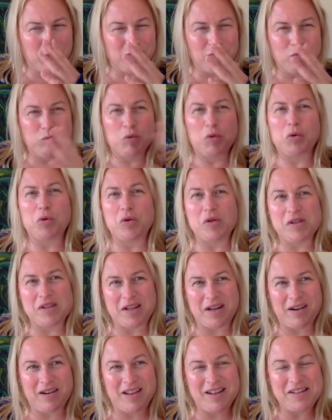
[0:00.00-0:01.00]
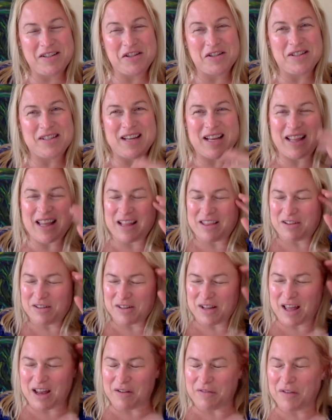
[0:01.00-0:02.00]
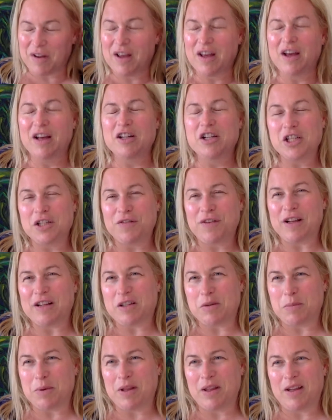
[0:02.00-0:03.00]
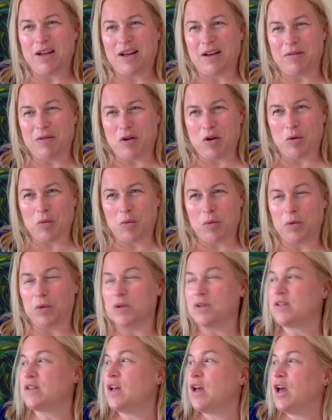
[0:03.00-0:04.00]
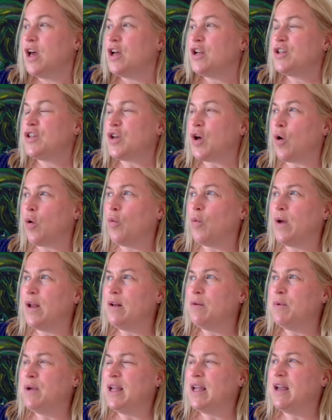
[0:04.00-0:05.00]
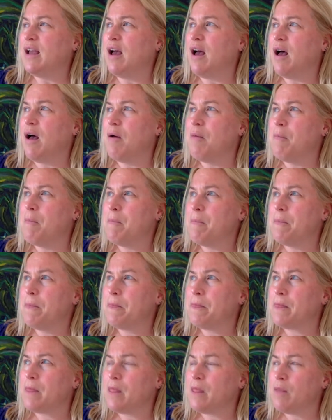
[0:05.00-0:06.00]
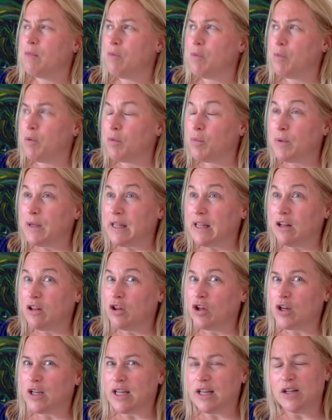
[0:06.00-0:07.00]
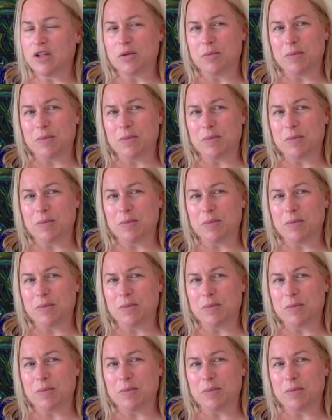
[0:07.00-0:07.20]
rules here. Let's just say that there's a lot of just flexibility, no rules. So when we're really looking to